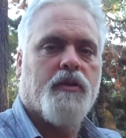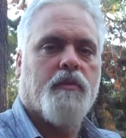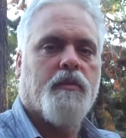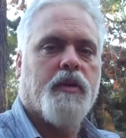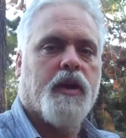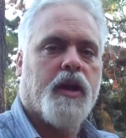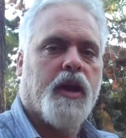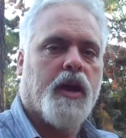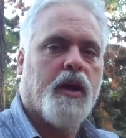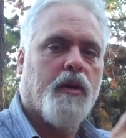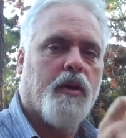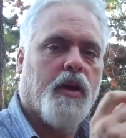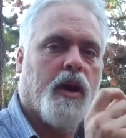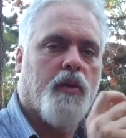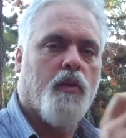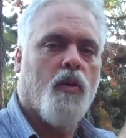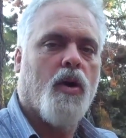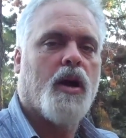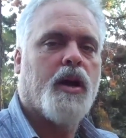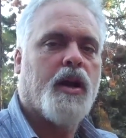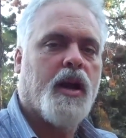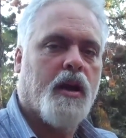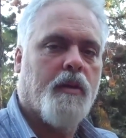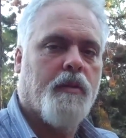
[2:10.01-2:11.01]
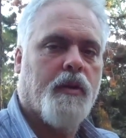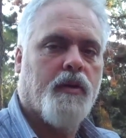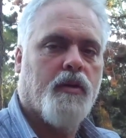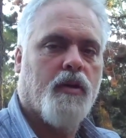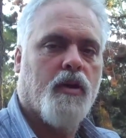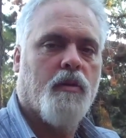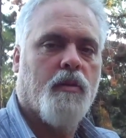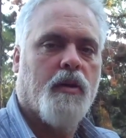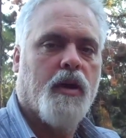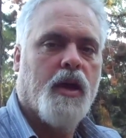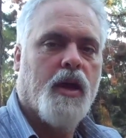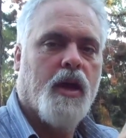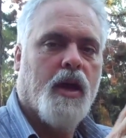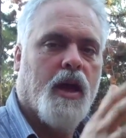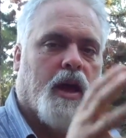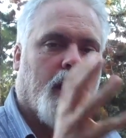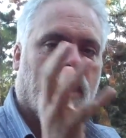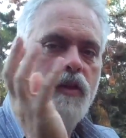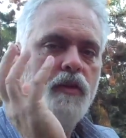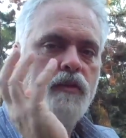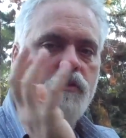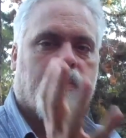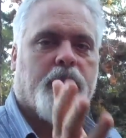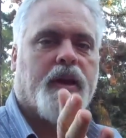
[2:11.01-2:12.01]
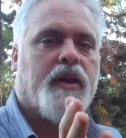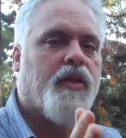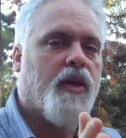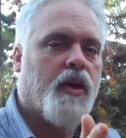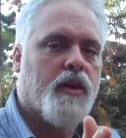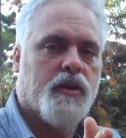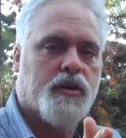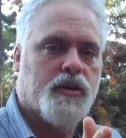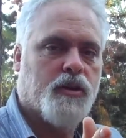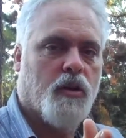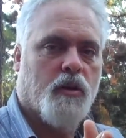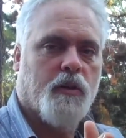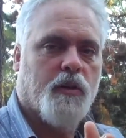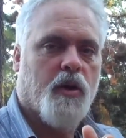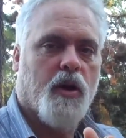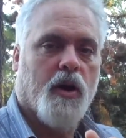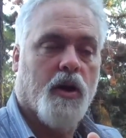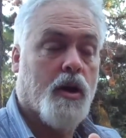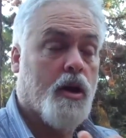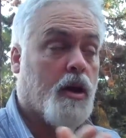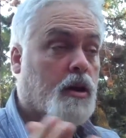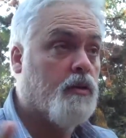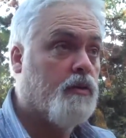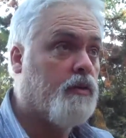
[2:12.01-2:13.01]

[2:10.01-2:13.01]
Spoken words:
but I walked out of my room, and there's a big thunderstorm going on.